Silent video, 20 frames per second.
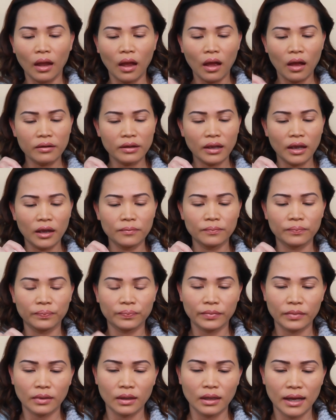Okay,
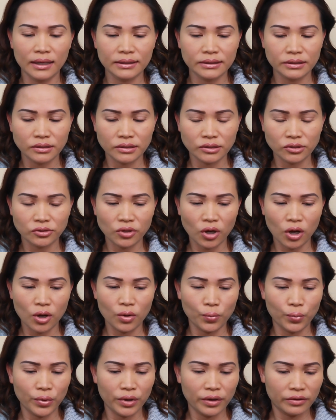let's
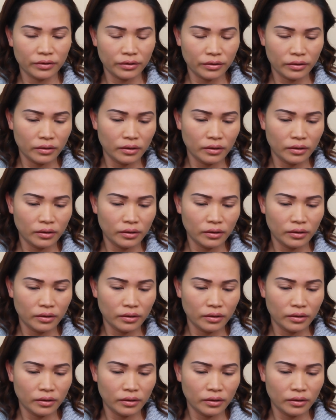start with